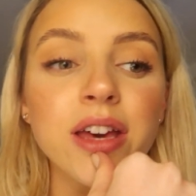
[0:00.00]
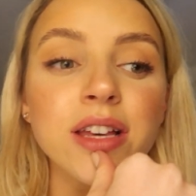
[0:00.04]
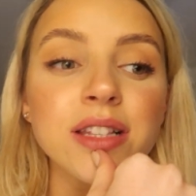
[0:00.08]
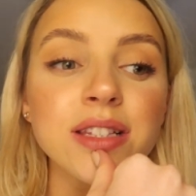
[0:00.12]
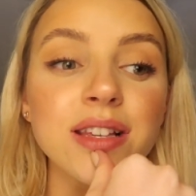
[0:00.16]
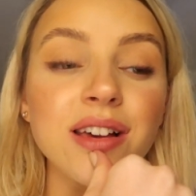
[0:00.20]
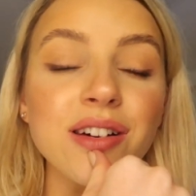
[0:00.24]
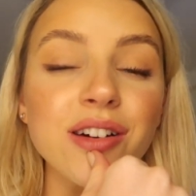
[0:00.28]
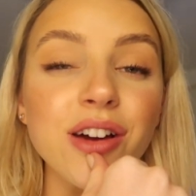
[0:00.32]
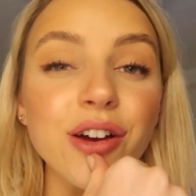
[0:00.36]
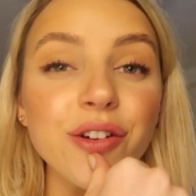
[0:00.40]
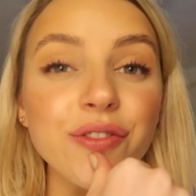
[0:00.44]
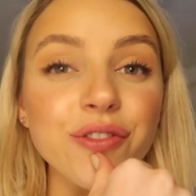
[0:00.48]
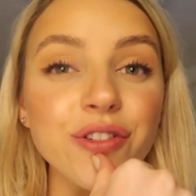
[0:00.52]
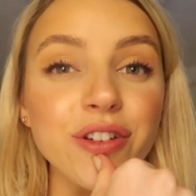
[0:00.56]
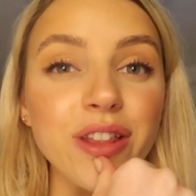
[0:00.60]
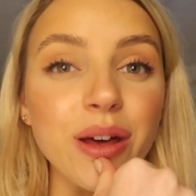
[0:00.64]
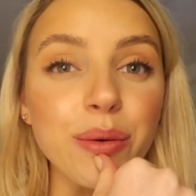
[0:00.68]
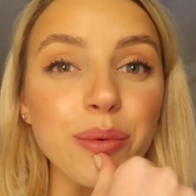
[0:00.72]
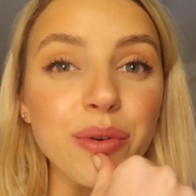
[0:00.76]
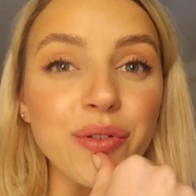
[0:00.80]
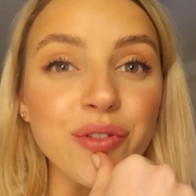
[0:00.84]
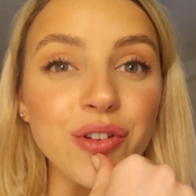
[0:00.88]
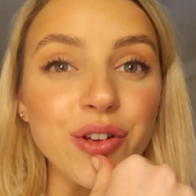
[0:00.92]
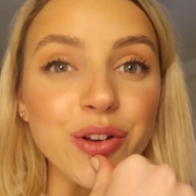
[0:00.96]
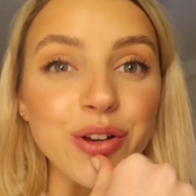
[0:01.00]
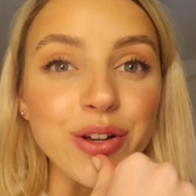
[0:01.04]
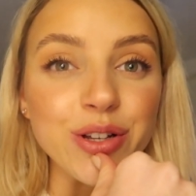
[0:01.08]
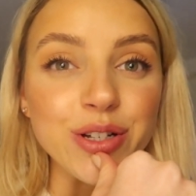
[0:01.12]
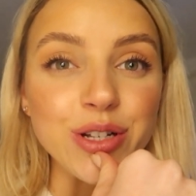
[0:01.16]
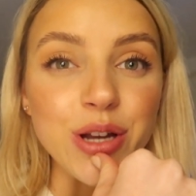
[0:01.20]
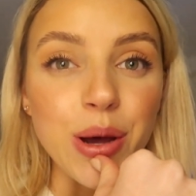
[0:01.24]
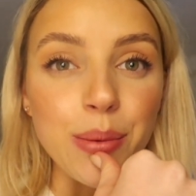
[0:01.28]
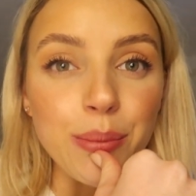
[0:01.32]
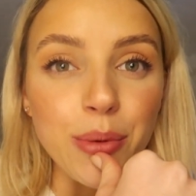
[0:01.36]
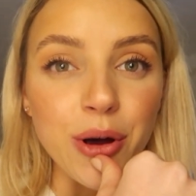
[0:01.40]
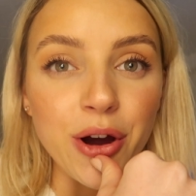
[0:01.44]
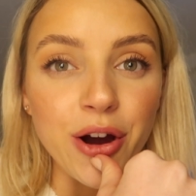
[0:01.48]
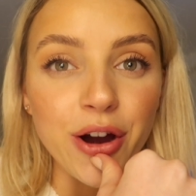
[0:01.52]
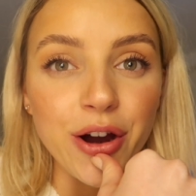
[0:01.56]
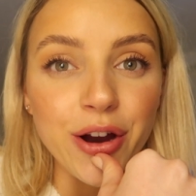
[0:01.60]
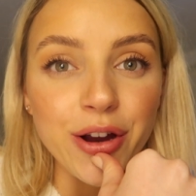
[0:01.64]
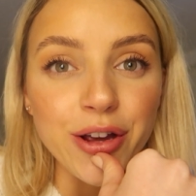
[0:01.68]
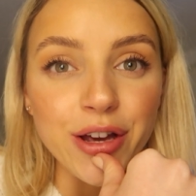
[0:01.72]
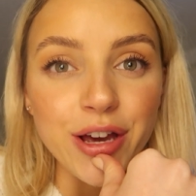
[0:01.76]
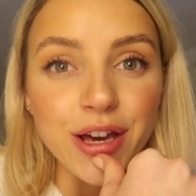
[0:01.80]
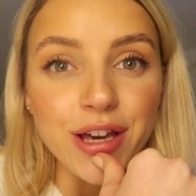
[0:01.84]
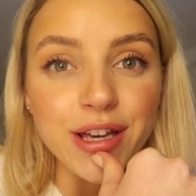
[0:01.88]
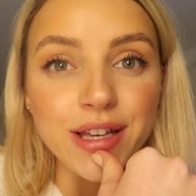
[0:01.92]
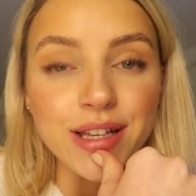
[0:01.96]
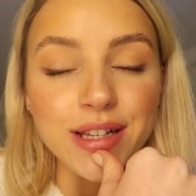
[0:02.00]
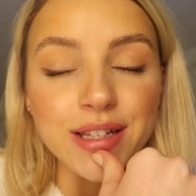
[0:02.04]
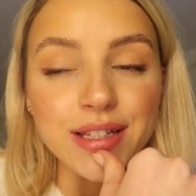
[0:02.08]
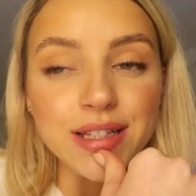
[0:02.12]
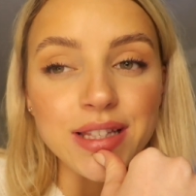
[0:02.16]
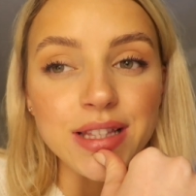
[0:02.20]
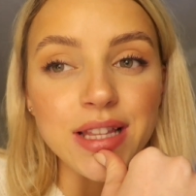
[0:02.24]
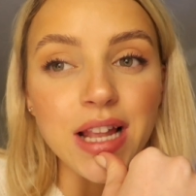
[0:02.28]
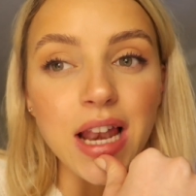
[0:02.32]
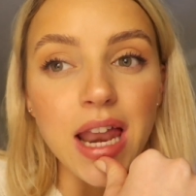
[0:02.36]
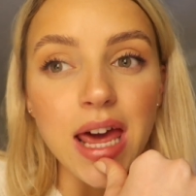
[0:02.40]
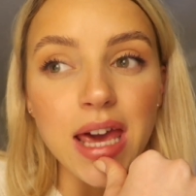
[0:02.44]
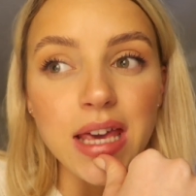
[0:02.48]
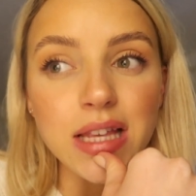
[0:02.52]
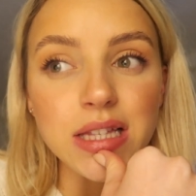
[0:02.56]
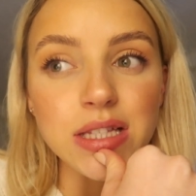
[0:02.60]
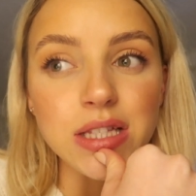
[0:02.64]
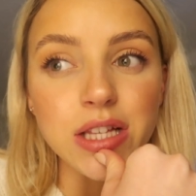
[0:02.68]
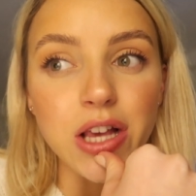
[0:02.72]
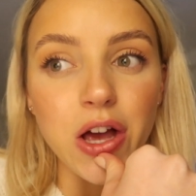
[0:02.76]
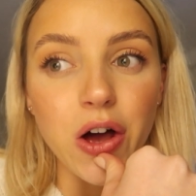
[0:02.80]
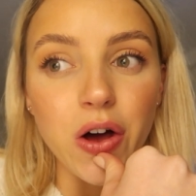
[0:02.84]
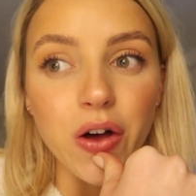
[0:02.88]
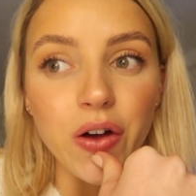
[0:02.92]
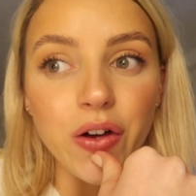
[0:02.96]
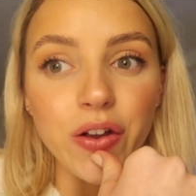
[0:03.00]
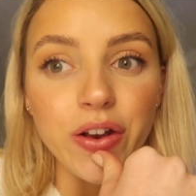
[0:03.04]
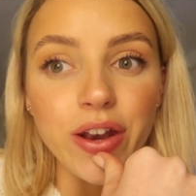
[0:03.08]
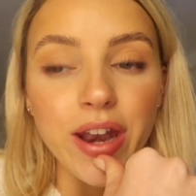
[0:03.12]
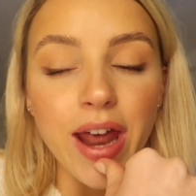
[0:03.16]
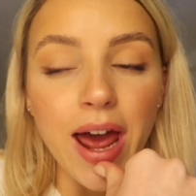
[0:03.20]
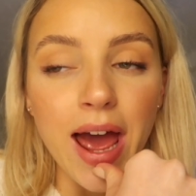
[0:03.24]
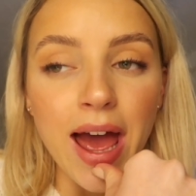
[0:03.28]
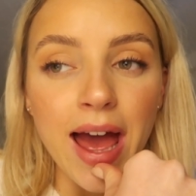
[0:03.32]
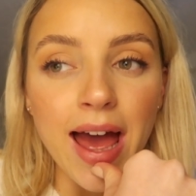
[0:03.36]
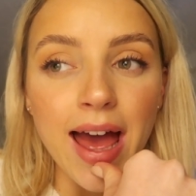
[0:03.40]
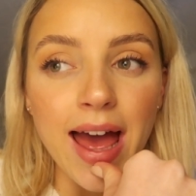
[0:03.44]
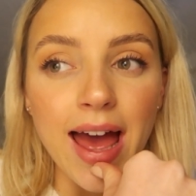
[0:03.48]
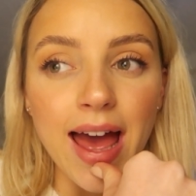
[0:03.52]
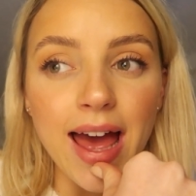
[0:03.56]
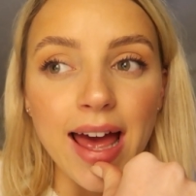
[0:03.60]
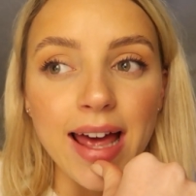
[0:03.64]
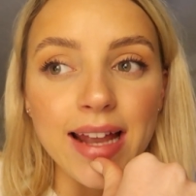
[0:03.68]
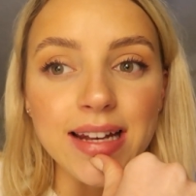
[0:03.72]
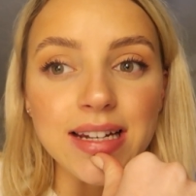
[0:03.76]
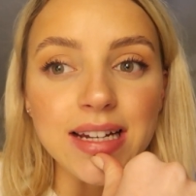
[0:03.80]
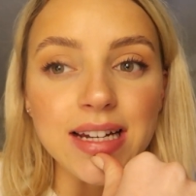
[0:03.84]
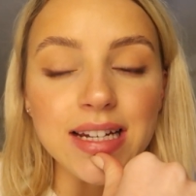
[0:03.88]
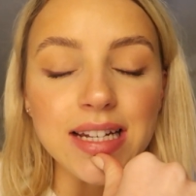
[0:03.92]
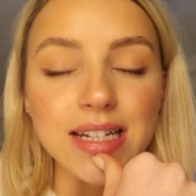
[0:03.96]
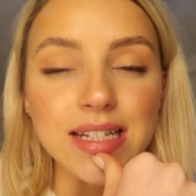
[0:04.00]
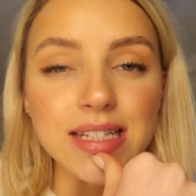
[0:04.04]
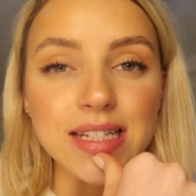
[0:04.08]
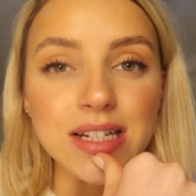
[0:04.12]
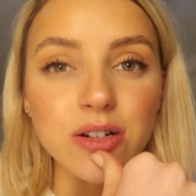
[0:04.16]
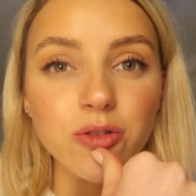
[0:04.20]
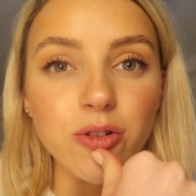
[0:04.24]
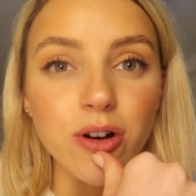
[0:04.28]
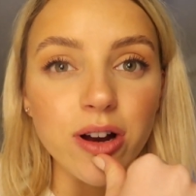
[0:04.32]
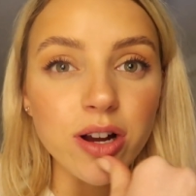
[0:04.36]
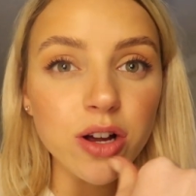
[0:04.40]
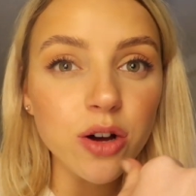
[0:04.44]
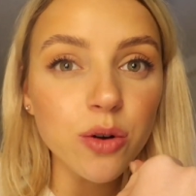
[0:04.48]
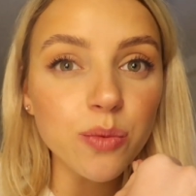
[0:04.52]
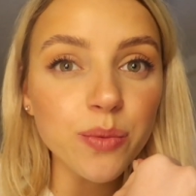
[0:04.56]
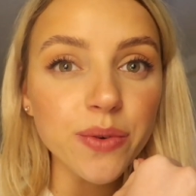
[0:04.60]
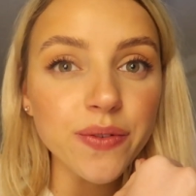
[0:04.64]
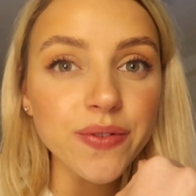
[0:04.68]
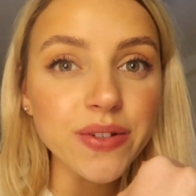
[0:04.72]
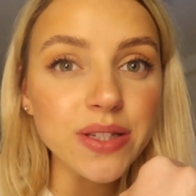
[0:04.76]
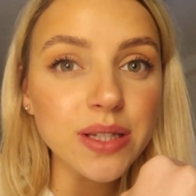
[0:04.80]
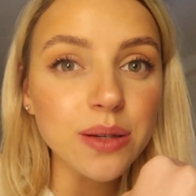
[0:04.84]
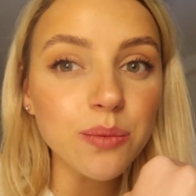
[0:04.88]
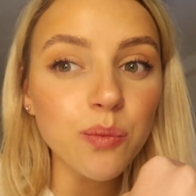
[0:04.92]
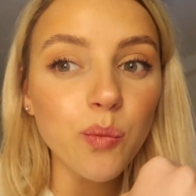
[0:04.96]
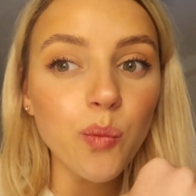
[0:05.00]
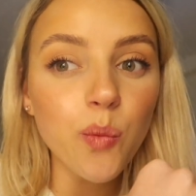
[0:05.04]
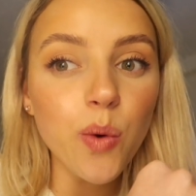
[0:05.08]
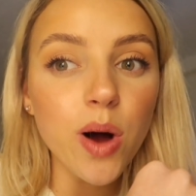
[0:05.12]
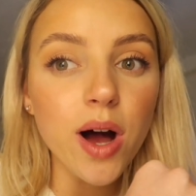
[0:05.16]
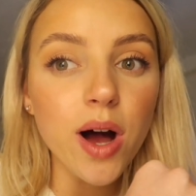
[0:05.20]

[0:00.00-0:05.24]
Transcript: So I'll go through that with you tomorrow because the light's gone and I need to crack on with some